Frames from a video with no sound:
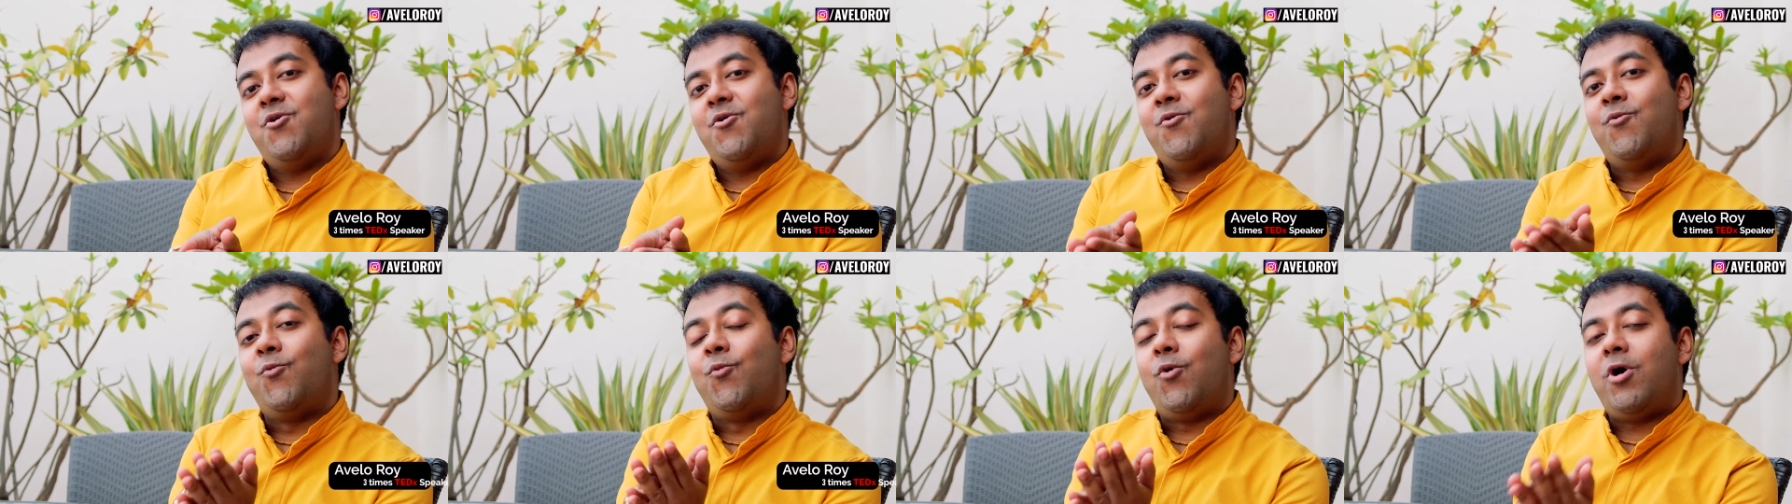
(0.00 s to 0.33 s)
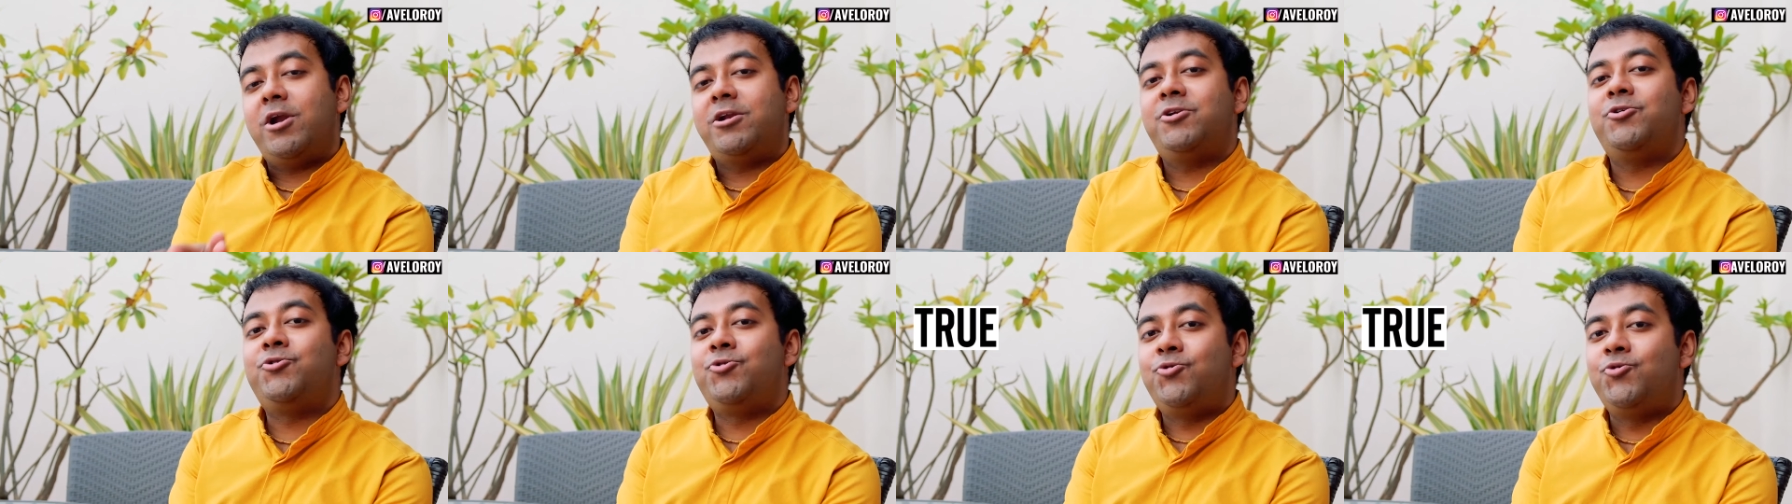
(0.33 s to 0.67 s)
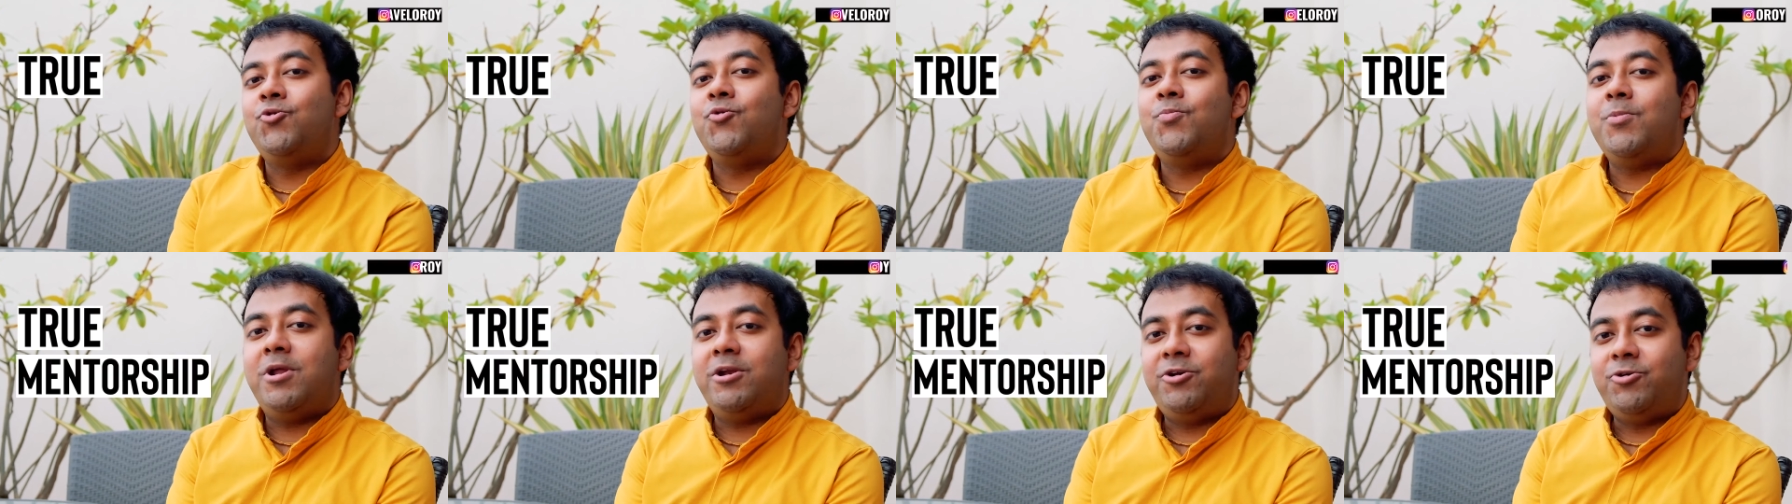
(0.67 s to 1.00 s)
what
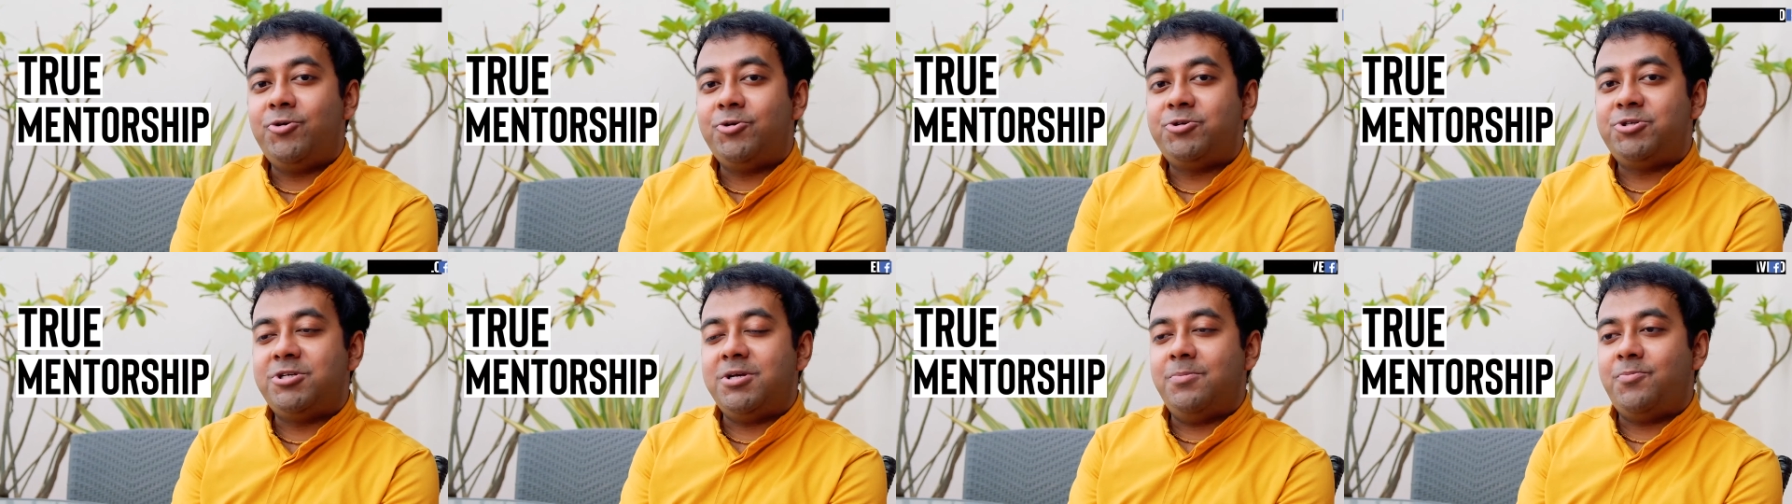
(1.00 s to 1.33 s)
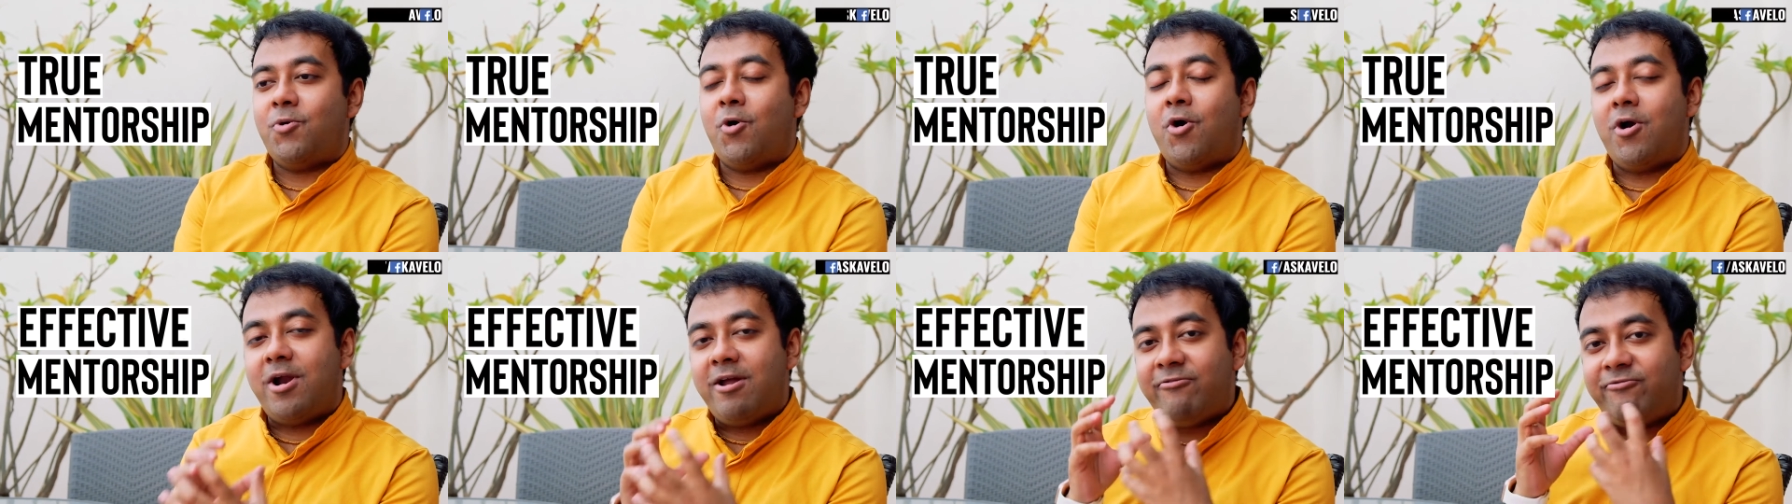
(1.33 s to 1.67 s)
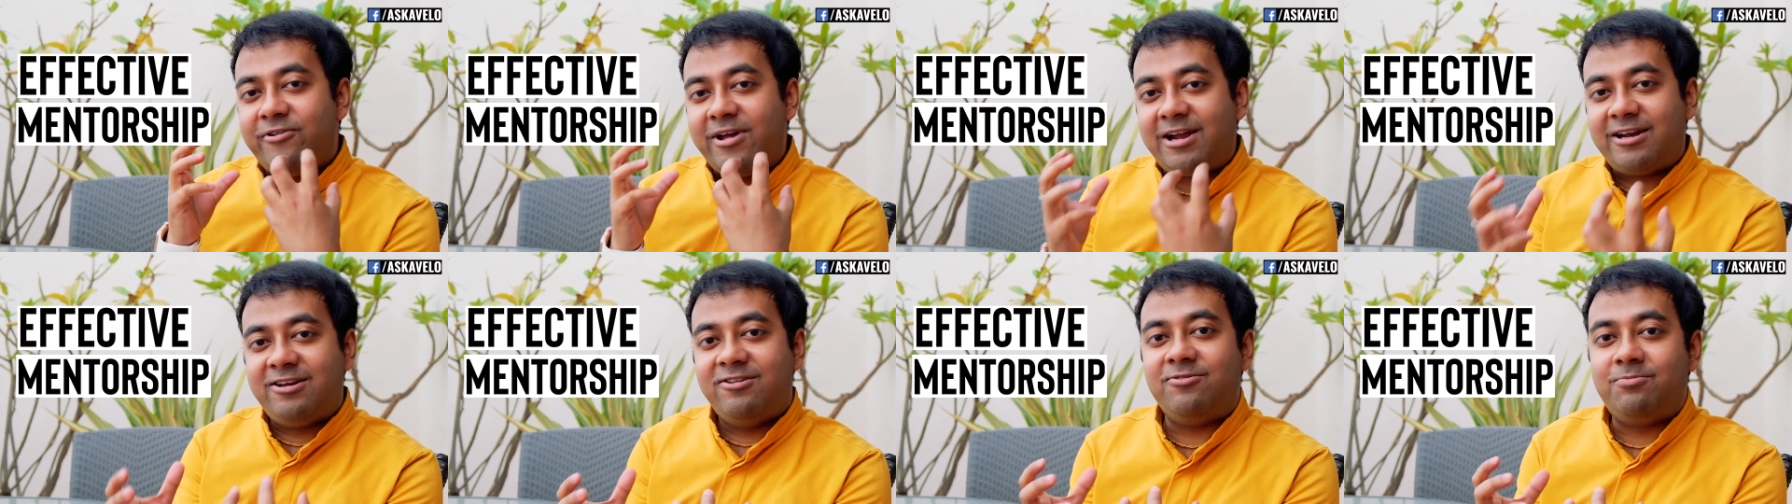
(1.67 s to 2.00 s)
true mentorship or
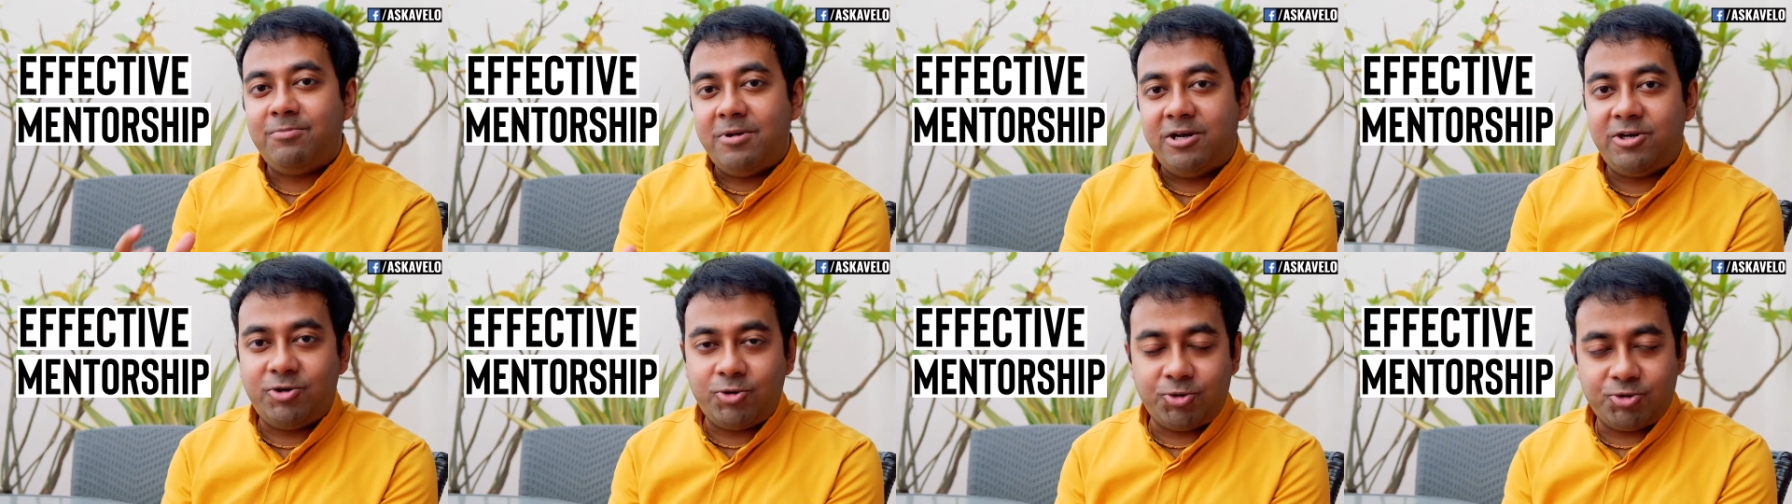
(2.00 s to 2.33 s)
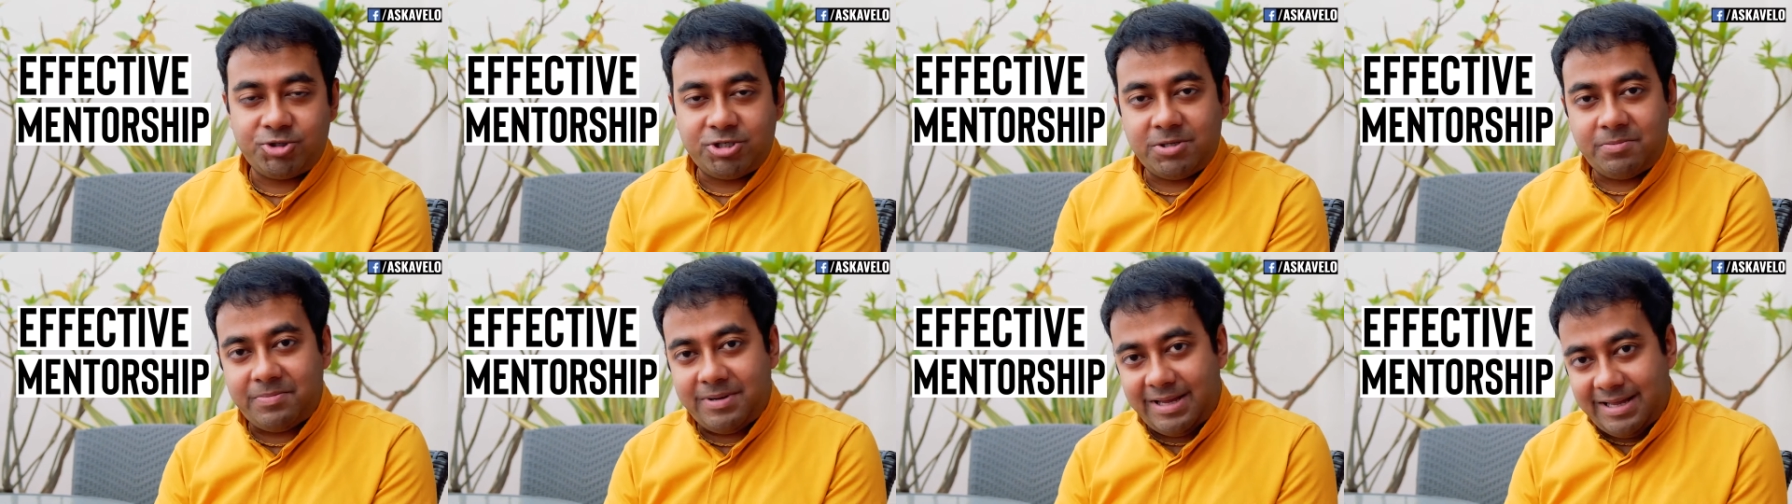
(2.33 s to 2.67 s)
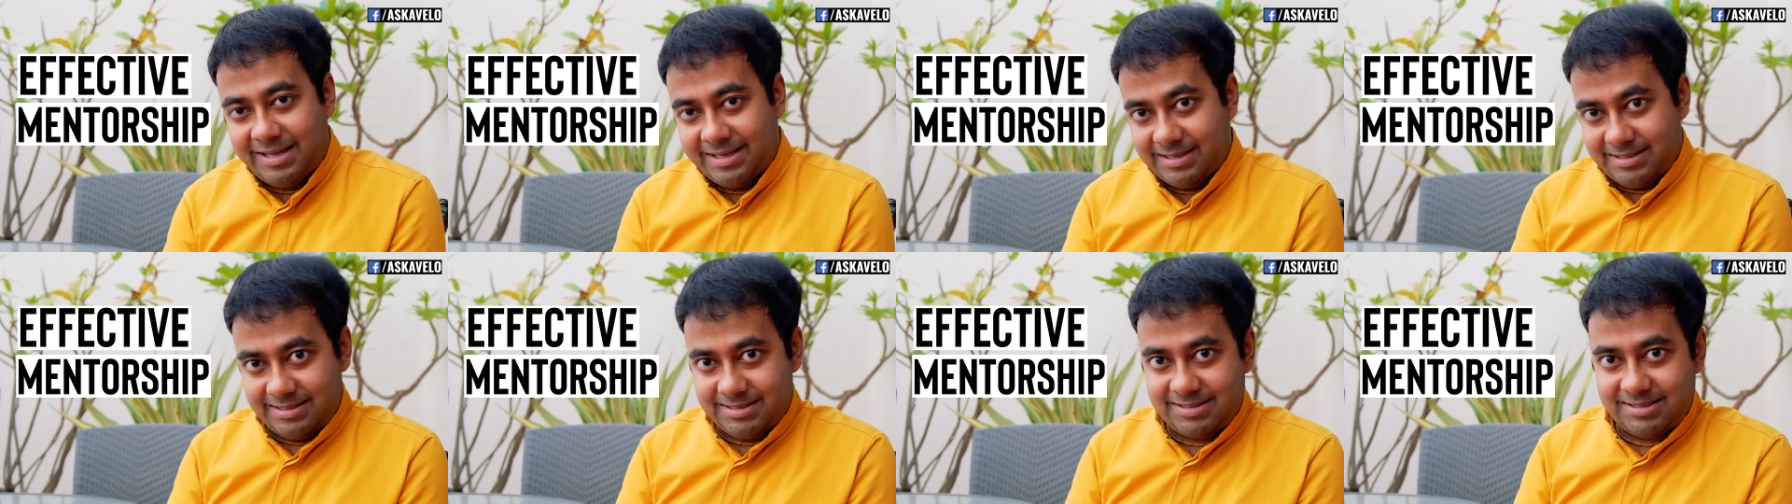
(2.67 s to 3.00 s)
effective mentorship
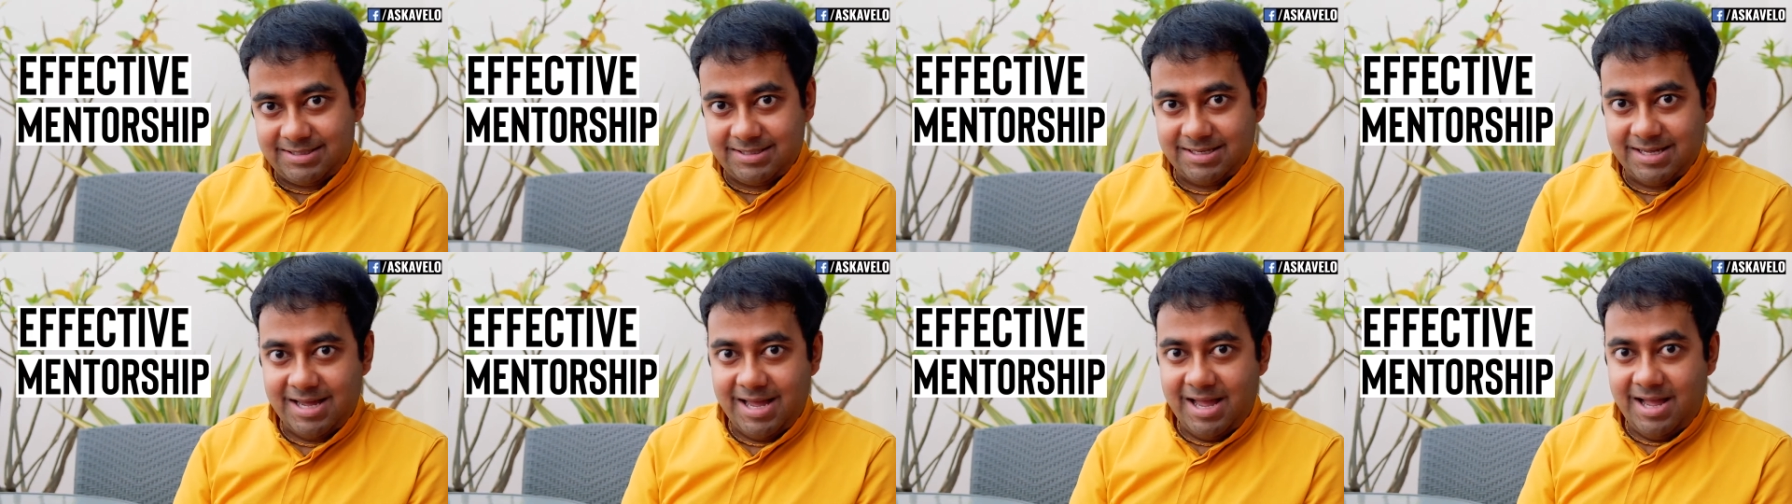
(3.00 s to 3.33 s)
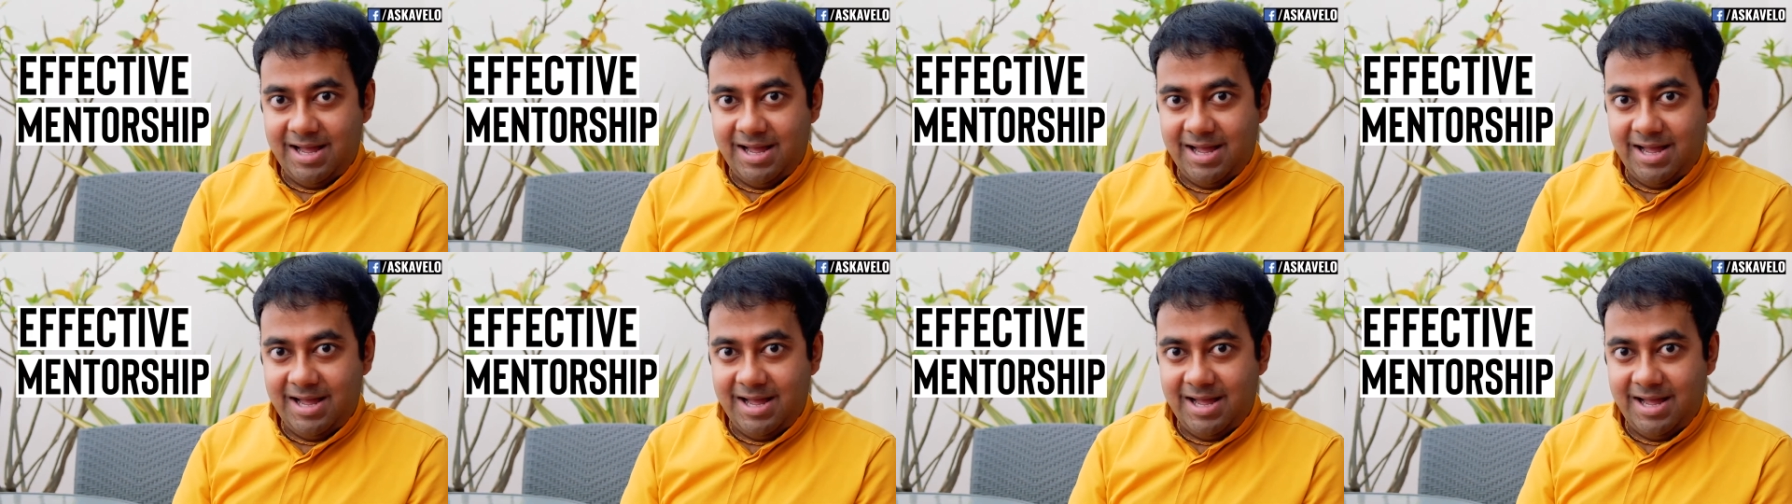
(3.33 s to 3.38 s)
is.